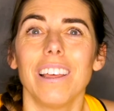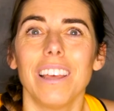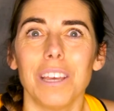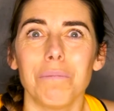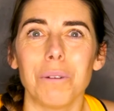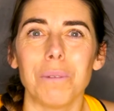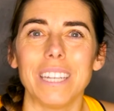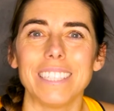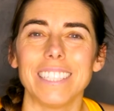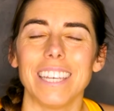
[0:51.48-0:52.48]

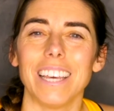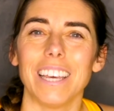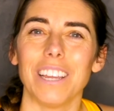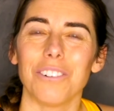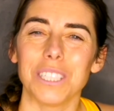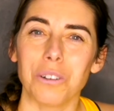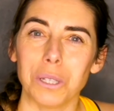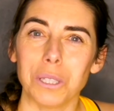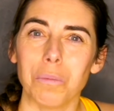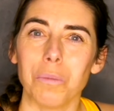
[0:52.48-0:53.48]
Immobility,
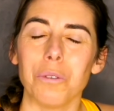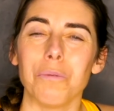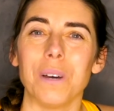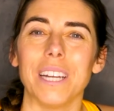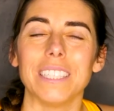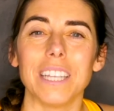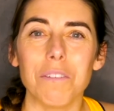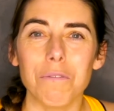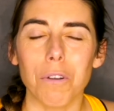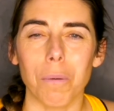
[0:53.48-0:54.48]
restricted movement,
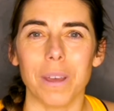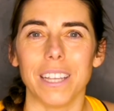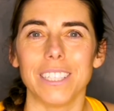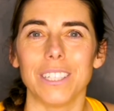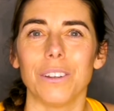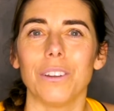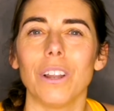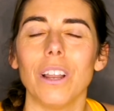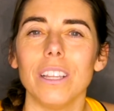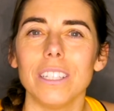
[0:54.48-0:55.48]
inflammation
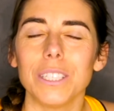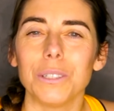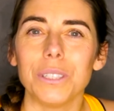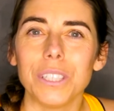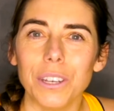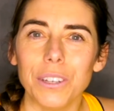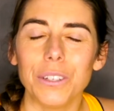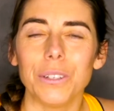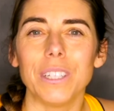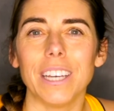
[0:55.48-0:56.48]
leads to
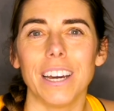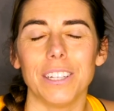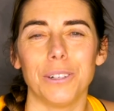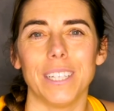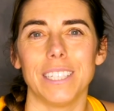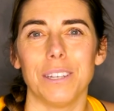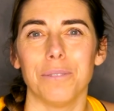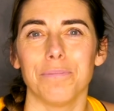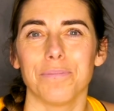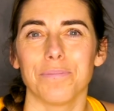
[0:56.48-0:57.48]
tissue dehydration.
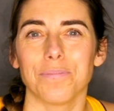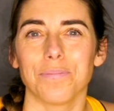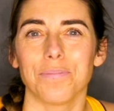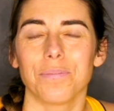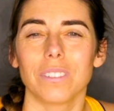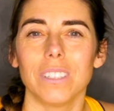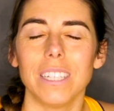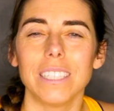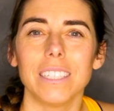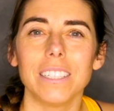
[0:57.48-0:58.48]

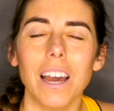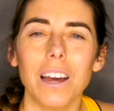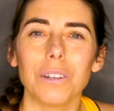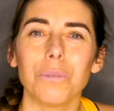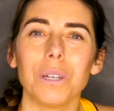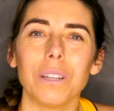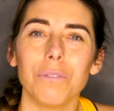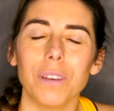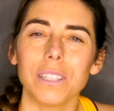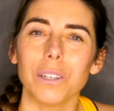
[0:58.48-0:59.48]
This in turn will
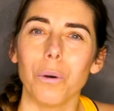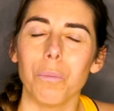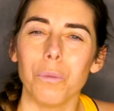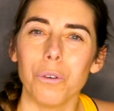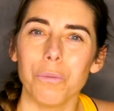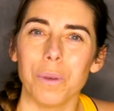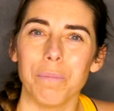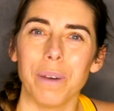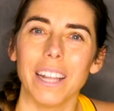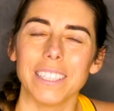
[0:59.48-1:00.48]
affect our
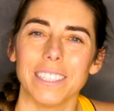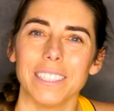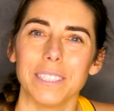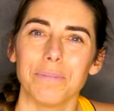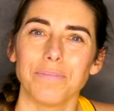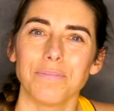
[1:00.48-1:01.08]
movement patterns.